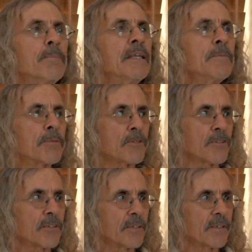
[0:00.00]
been a
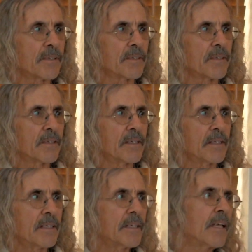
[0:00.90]
person.
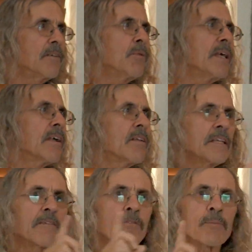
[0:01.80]
Then we get all
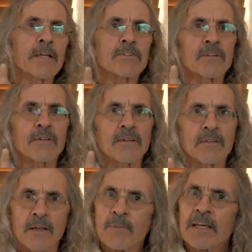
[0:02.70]
the information.
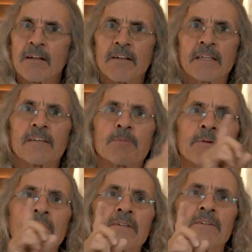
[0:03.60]
Then we get all the
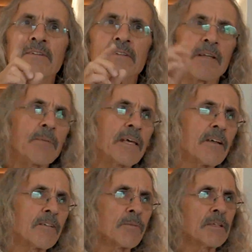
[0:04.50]
experiences. Then we
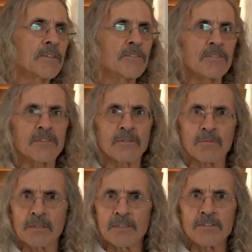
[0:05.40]
get all the
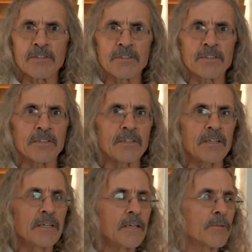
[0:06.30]
religions and
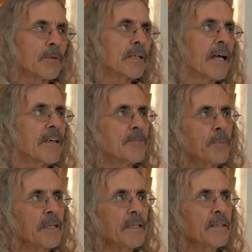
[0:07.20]
the
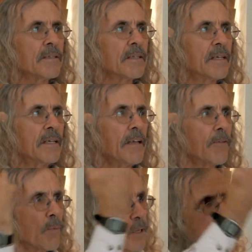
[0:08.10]
realized beings.
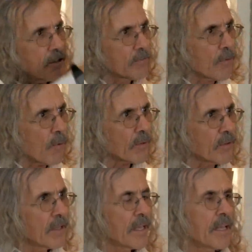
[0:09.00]
If it wasn't
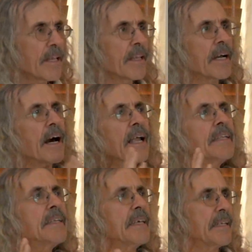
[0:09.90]
for the
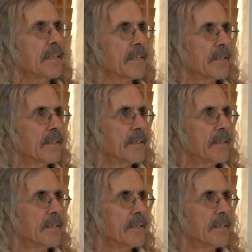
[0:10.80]
content,